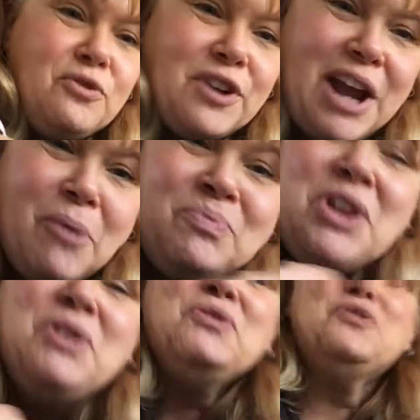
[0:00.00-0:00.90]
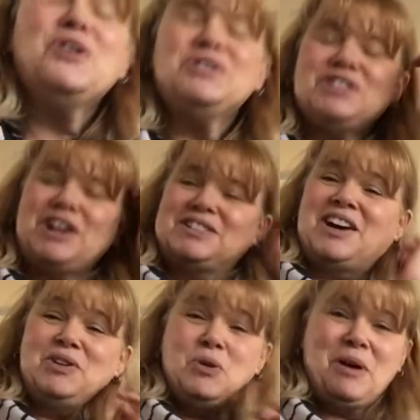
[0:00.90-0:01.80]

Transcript: for now. First, I'll tell you